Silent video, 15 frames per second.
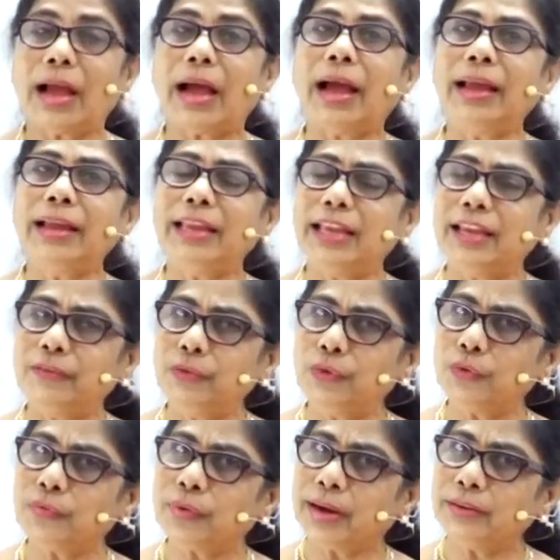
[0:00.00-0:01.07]
I gave
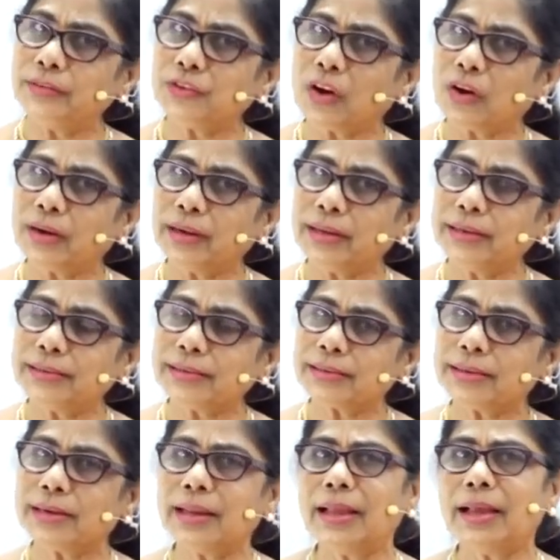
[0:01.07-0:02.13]
you five chocolates.
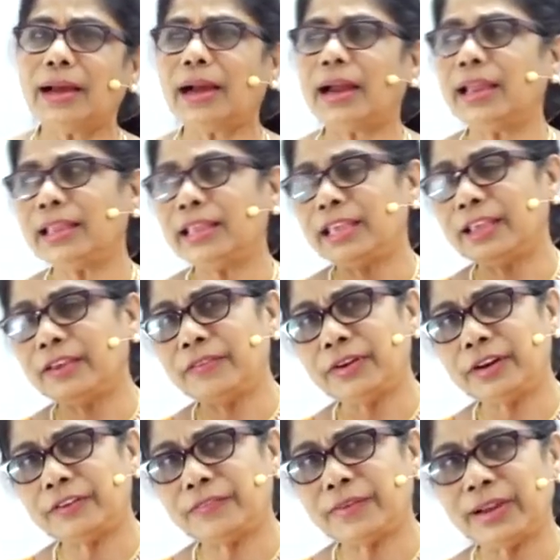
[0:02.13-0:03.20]
I gave
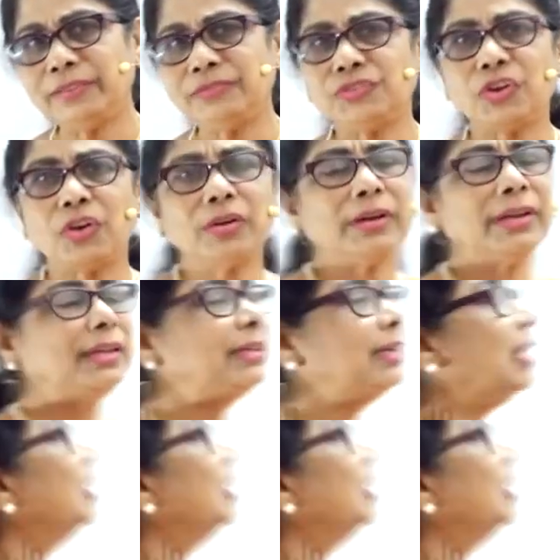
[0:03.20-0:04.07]
her five chocolates.